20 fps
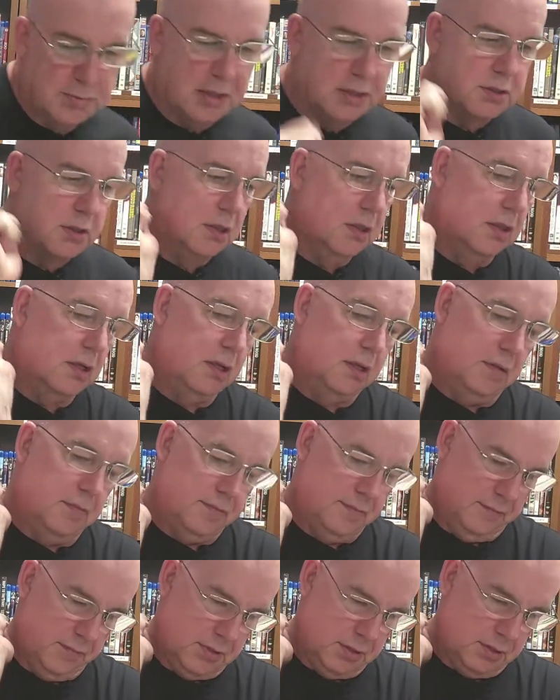basically
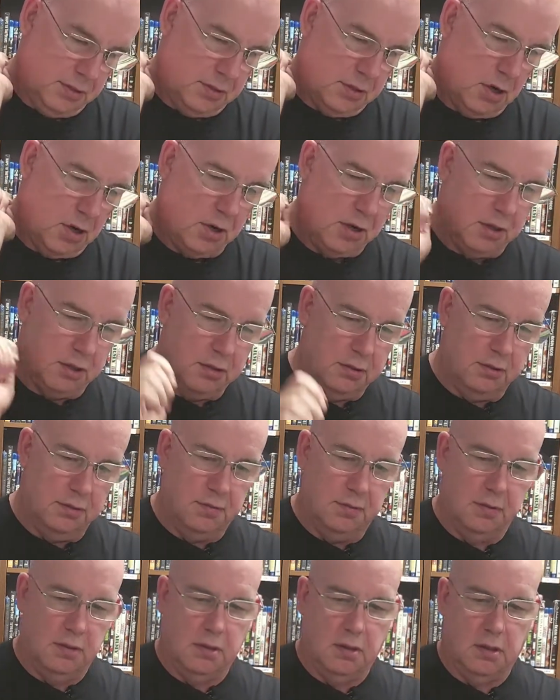started,
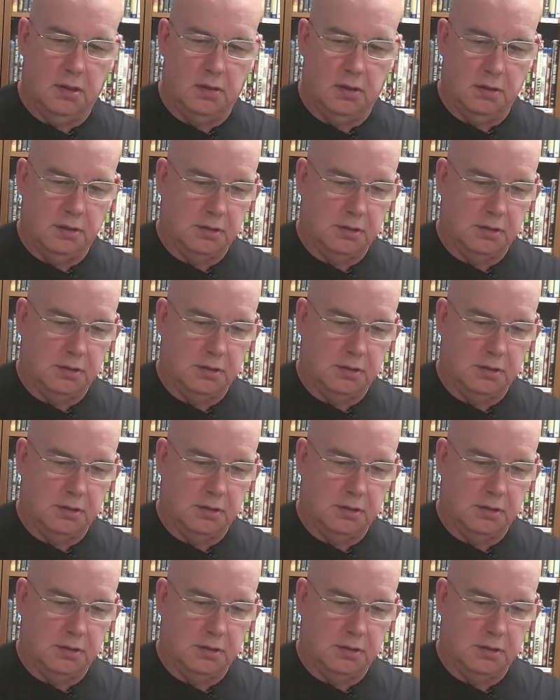all right,